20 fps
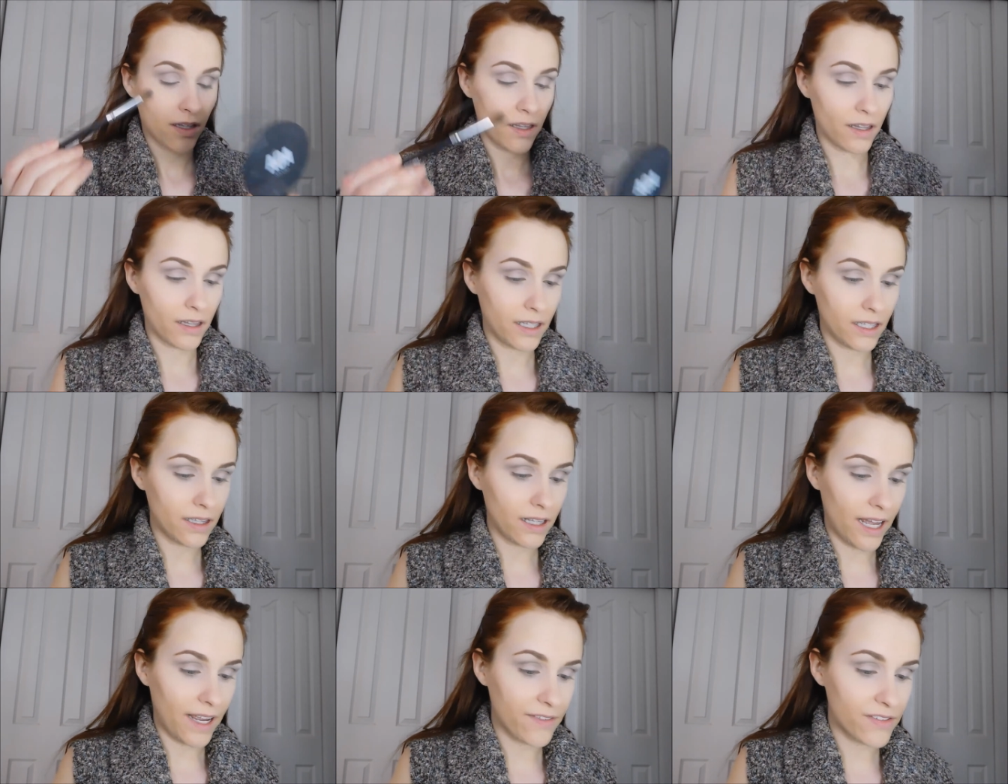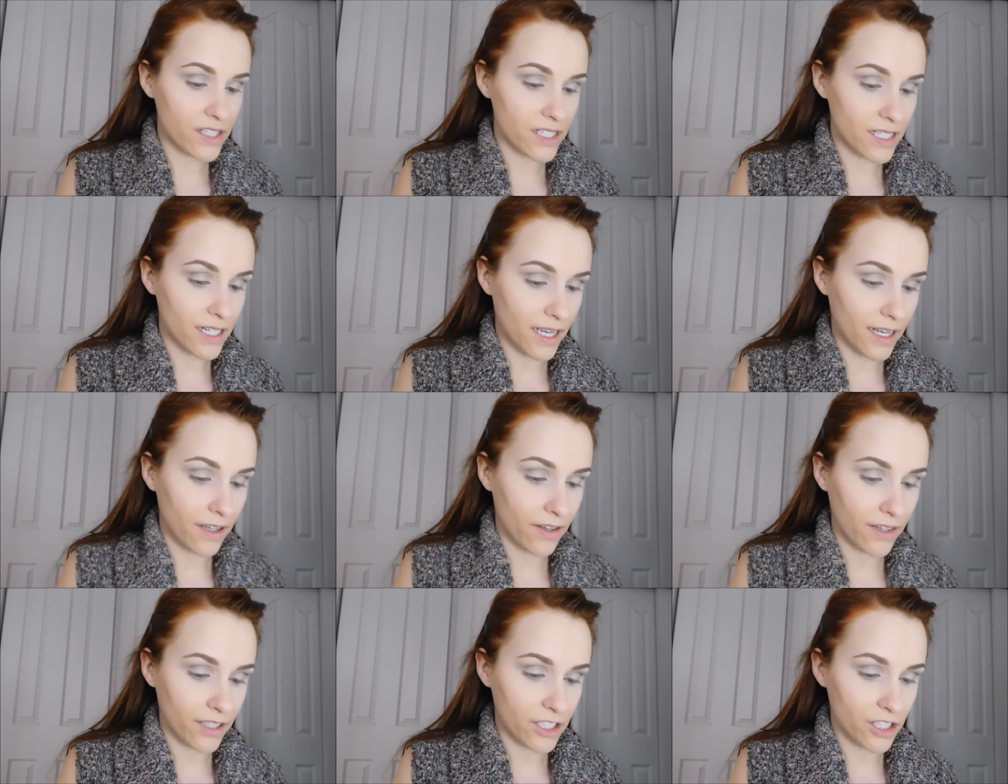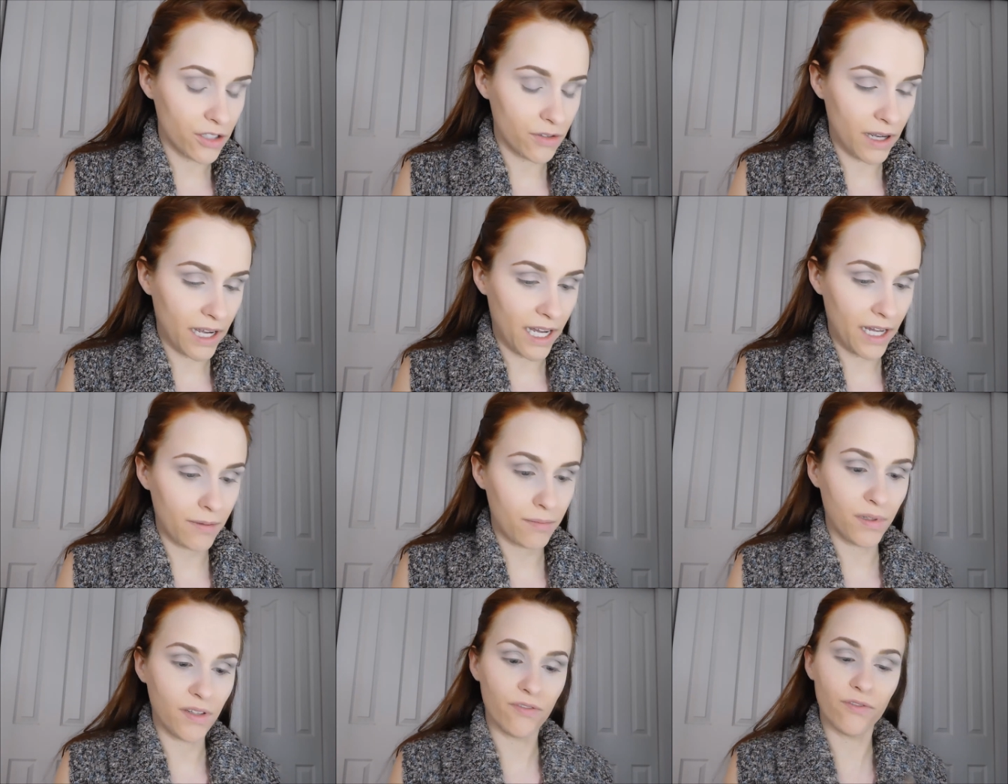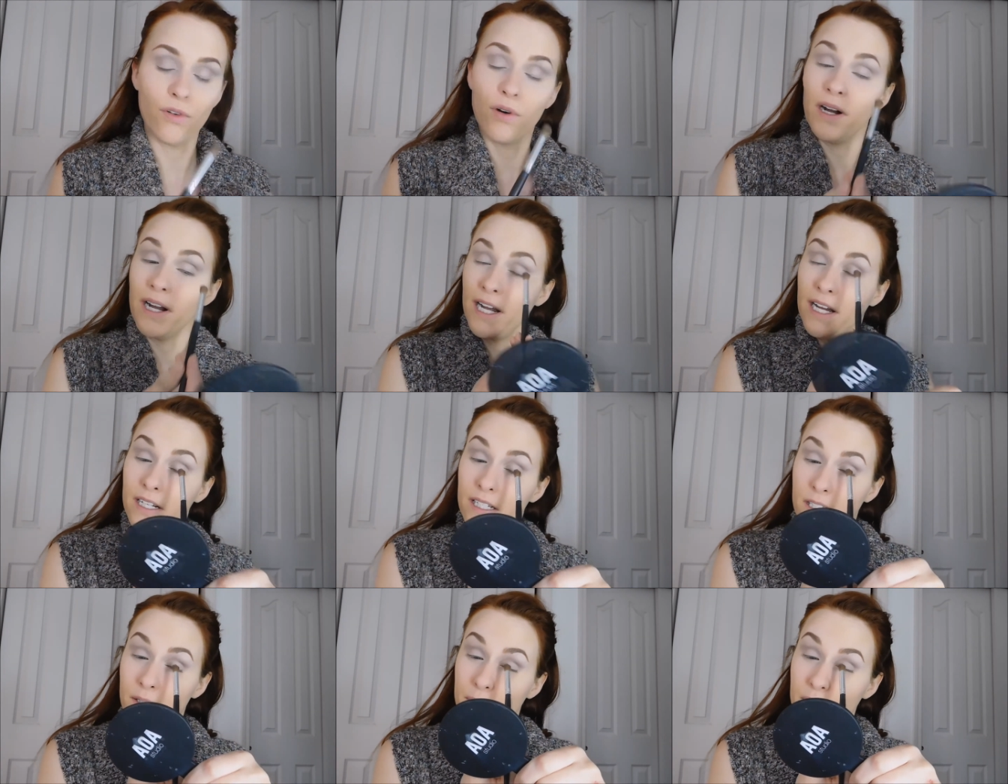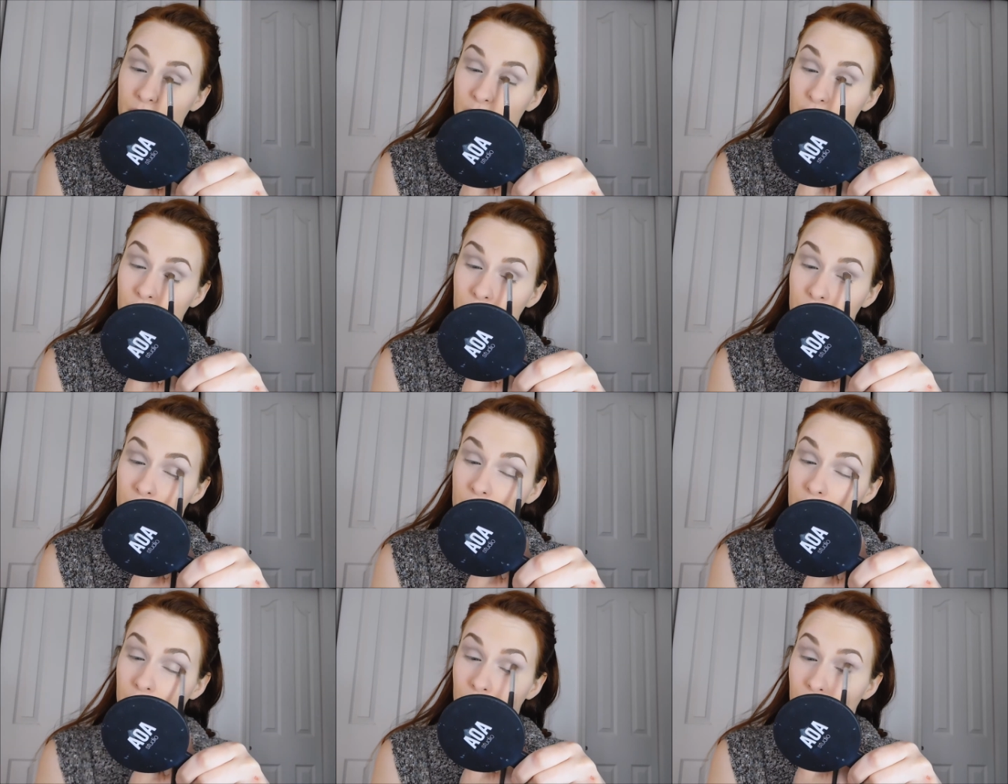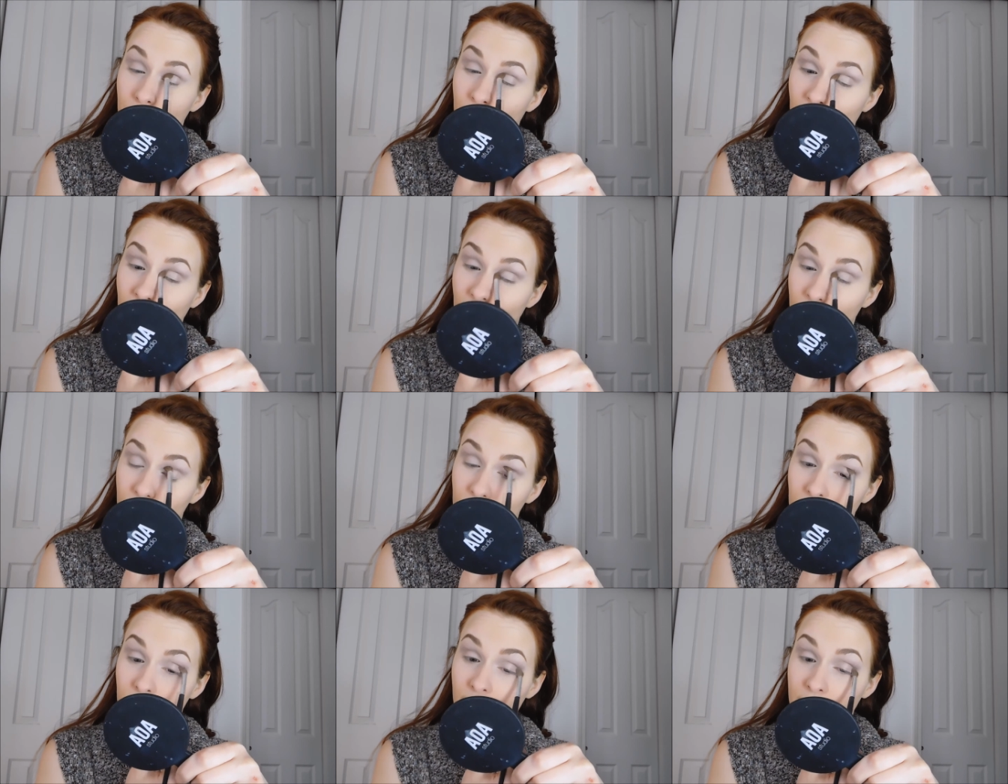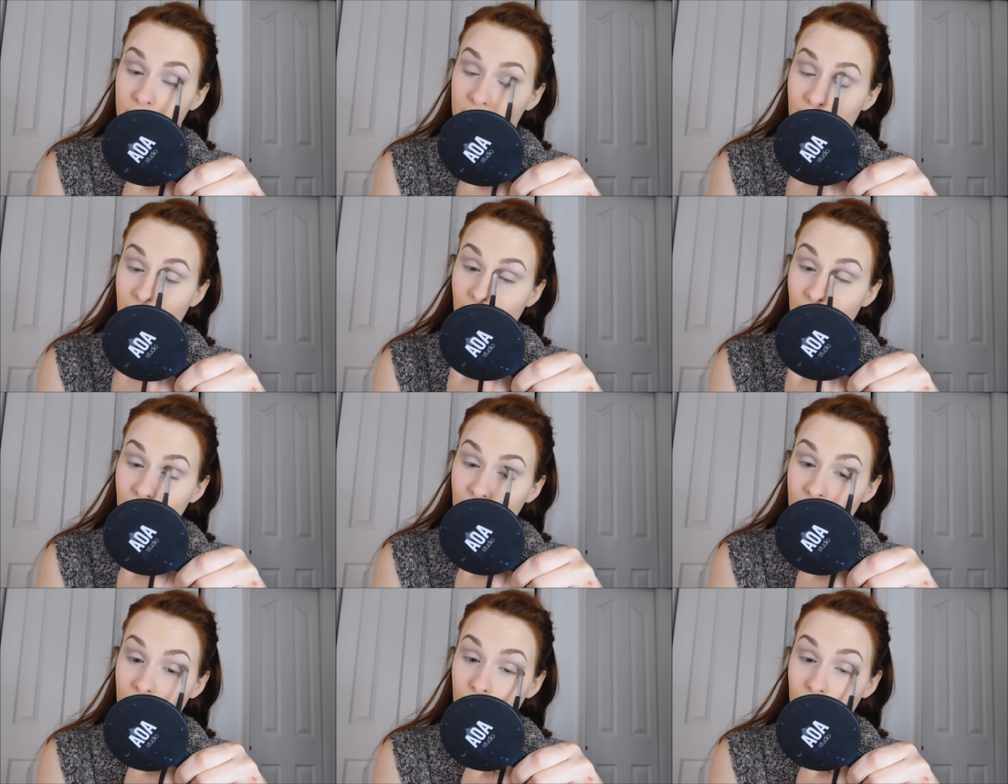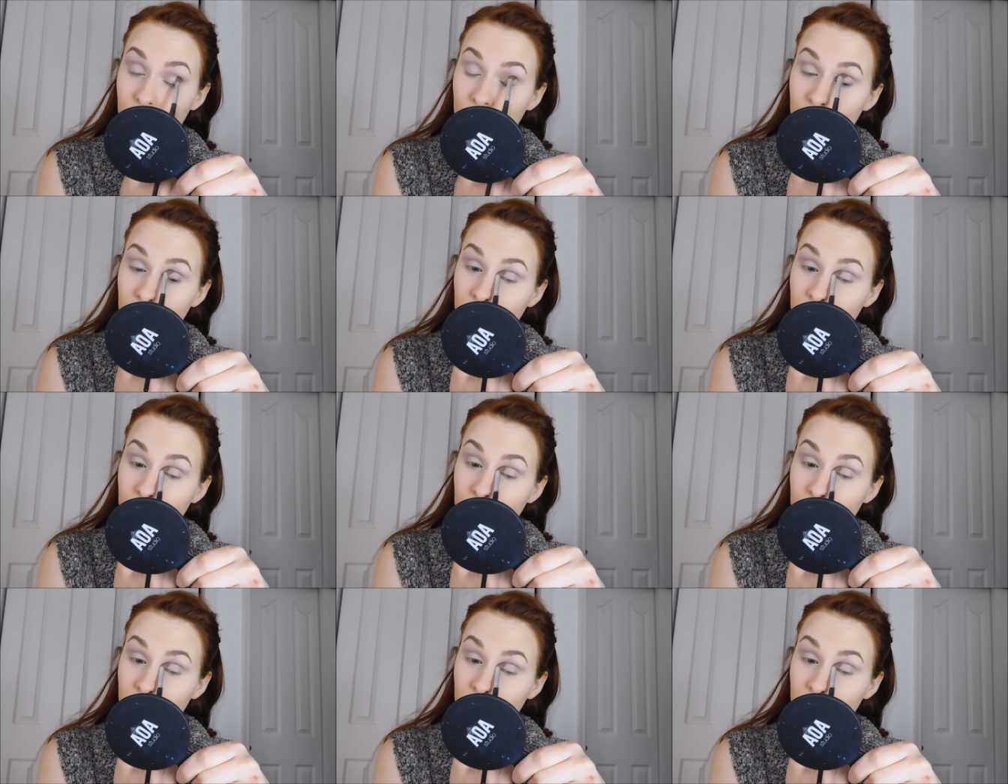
the lifestyle that you had beforehand, especially when you don't have a lot of time.